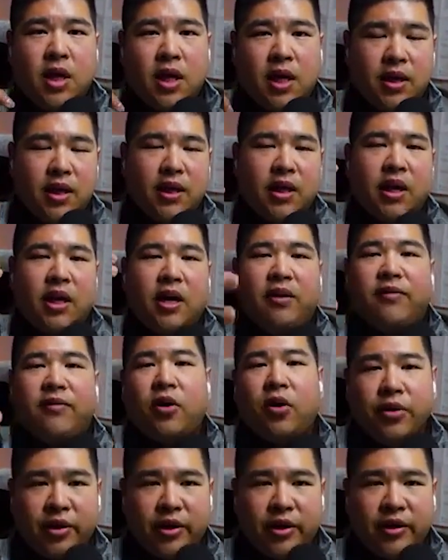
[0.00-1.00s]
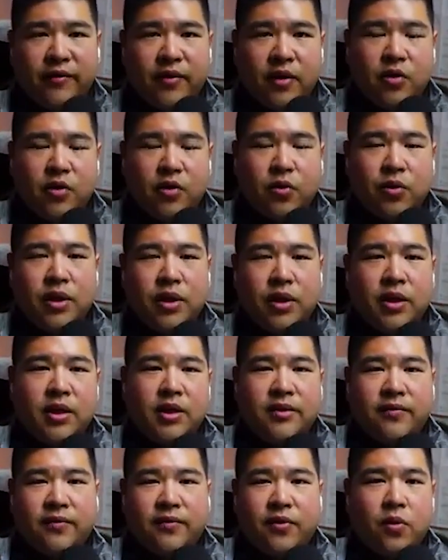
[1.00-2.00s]
and then they have all their inventory in a
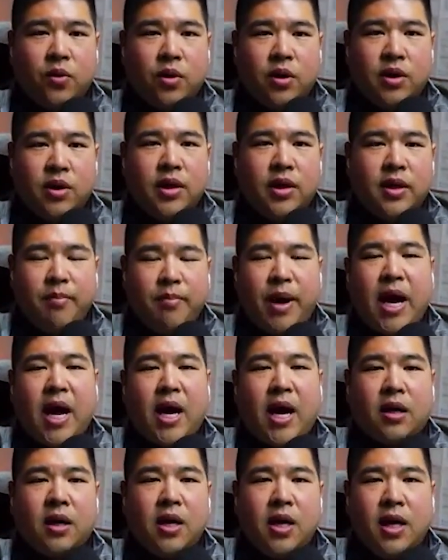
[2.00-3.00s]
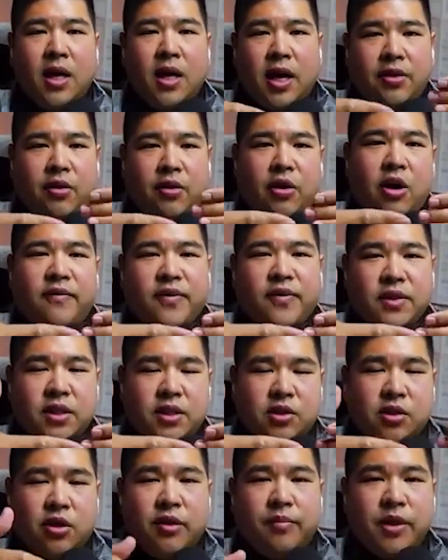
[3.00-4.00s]
different one in the back, and their
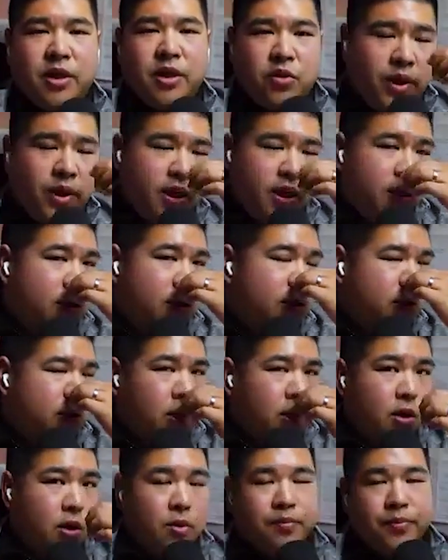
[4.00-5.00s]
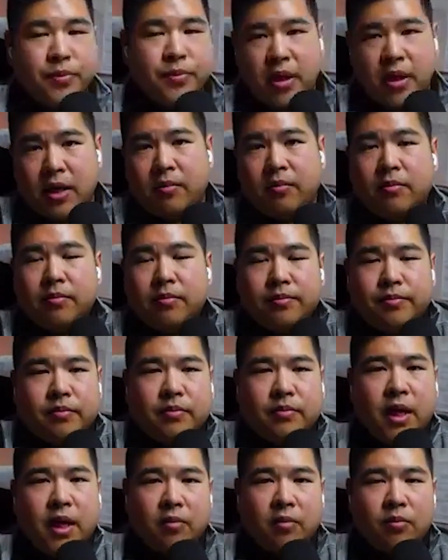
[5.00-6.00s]
offices are in between. So, um,
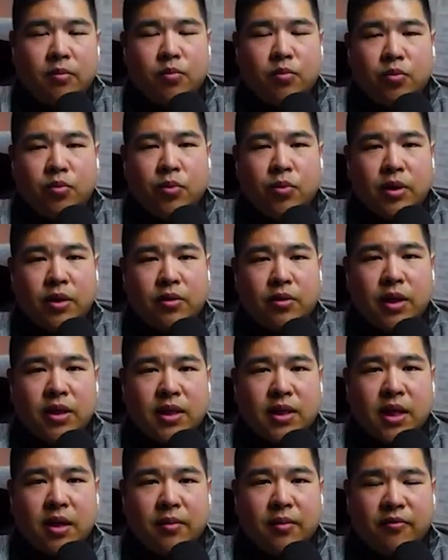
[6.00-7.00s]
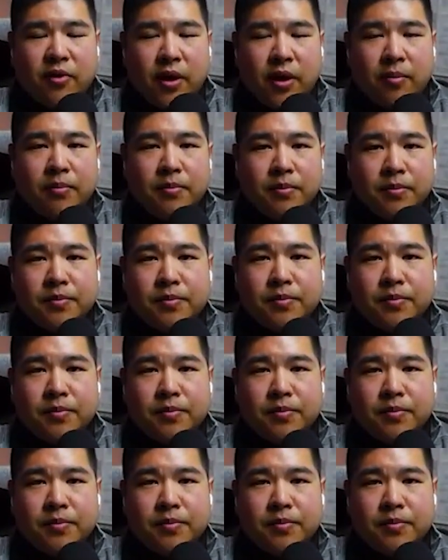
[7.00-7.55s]
yeah, really great setup for them.